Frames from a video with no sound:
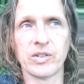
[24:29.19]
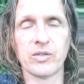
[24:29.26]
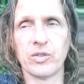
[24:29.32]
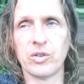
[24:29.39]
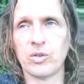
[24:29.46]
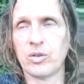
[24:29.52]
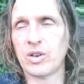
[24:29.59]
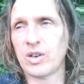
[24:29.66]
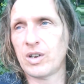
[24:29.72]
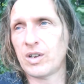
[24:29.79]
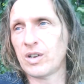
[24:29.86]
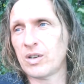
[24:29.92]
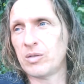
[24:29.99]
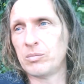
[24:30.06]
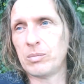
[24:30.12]
If you
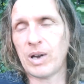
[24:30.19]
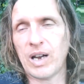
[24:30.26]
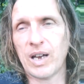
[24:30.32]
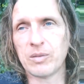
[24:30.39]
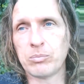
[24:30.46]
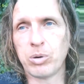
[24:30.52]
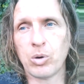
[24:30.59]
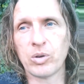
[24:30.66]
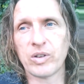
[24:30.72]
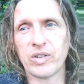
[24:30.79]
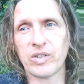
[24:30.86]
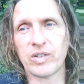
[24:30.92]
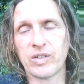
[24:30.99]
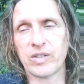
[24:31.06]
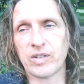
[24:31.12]
buy
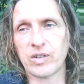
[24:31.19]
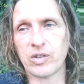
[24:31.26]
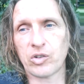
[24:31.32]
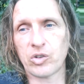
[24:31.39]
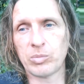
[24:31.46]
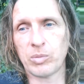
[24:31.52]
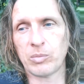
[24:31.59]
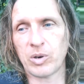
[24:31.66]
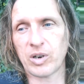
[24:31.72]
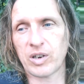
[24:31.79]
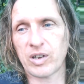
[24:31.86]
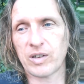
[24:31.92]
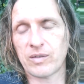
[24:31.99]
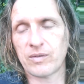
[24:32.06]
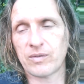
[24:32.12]
poisons in the
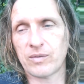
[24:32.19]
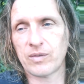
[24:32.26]
supermarket,